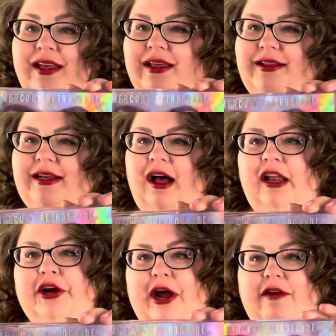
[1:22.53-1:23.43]
Is it
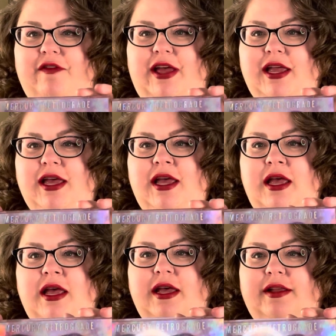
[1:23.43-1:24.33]
holographic?
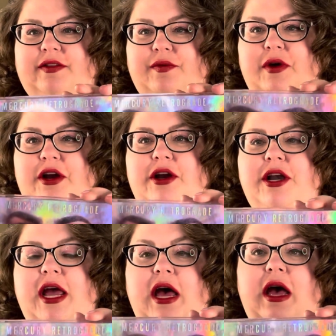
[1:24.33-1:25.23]
Is the
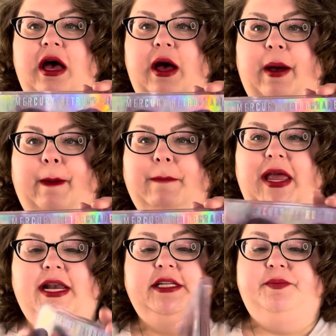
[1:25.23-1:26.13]
word?
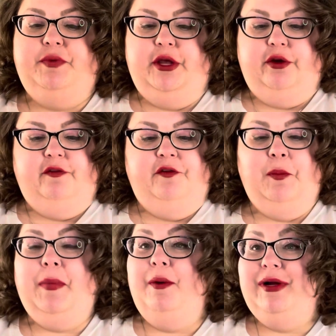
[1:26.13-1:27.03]
It is beautiful,
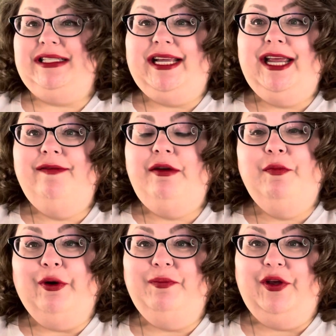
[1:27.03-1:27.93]
but what's even
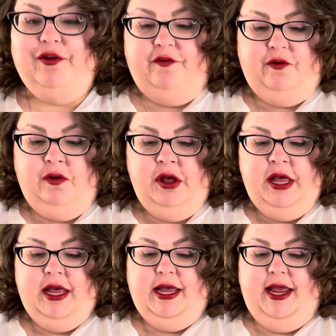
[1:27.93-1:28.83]
more beautiful
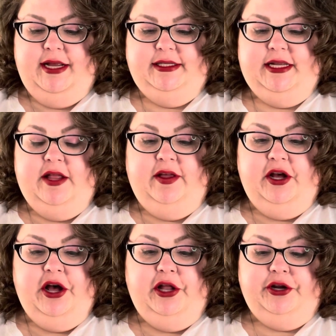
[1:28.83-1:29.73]
is the
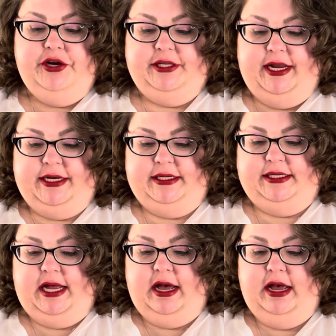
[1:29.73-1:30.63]
colors
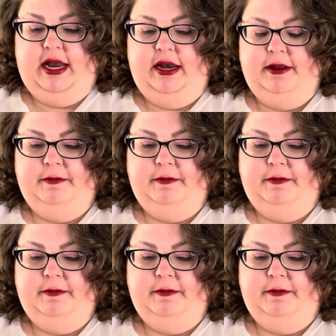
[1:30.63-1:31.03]
inside.